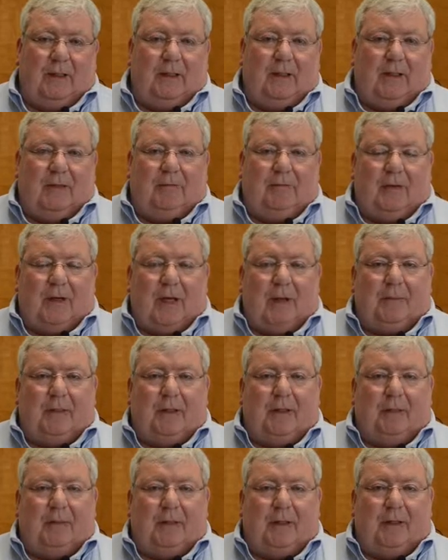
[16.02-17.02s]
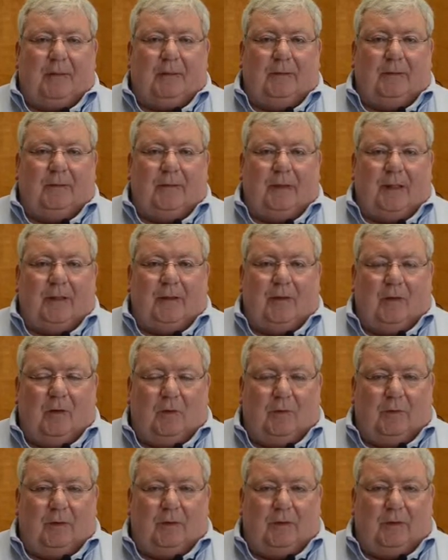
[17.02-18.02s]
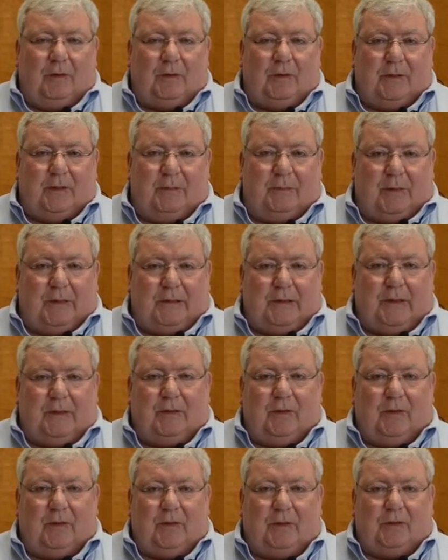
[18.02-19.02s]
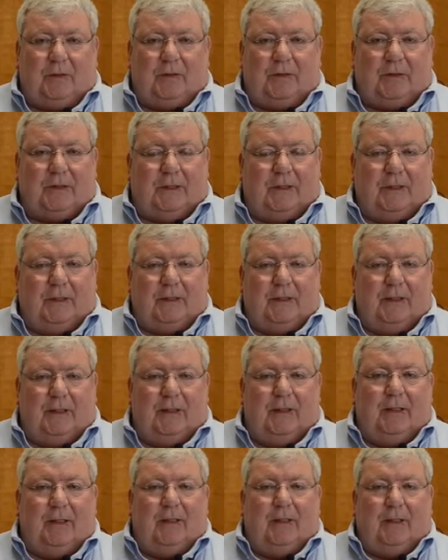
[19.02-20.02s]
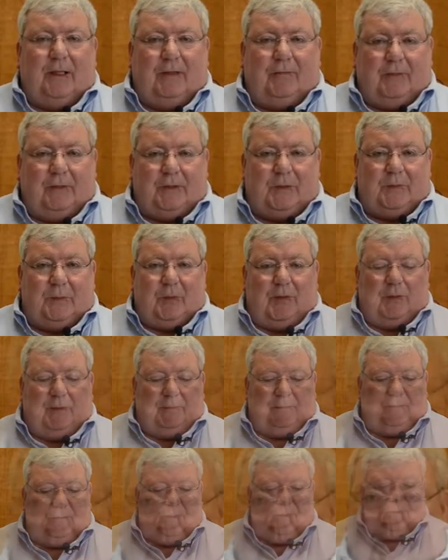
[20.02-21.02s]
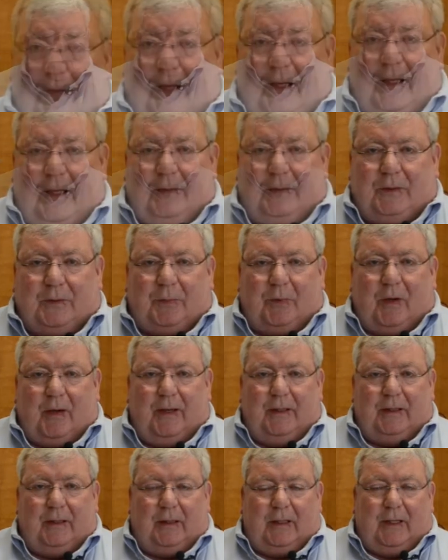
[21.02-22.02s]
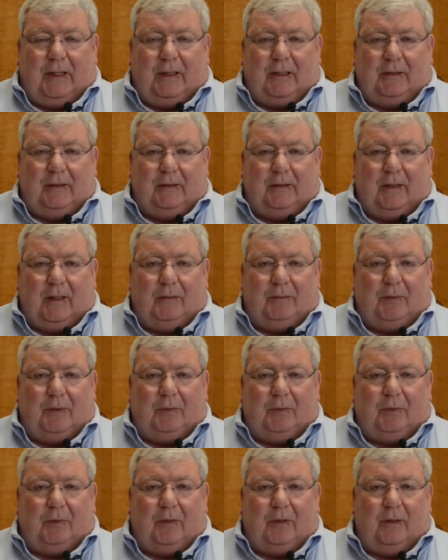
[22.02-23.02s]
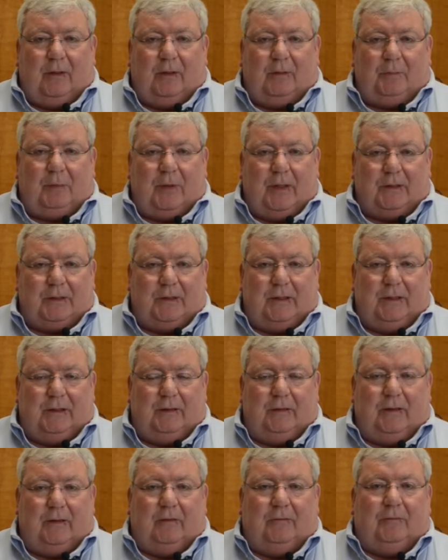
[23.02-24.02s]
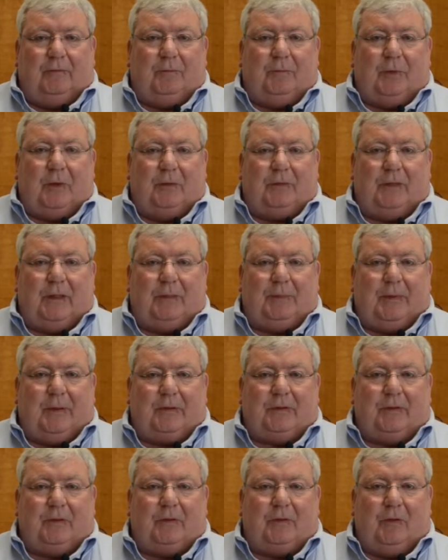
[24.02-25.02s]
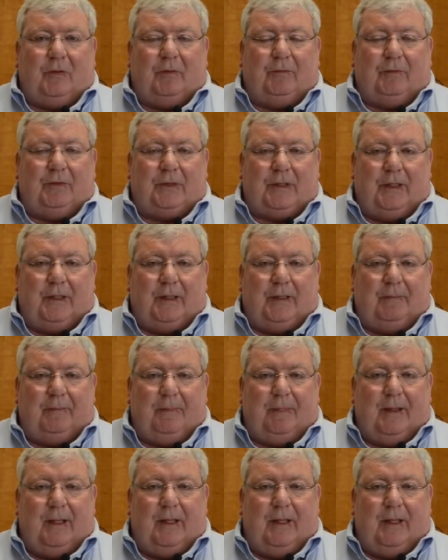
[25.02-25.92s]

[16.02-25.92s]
a phenomenon that many homeowners and business owners will see every spring. My name is Brian Delaney. I'm the president of Protect Pest Control of Virginia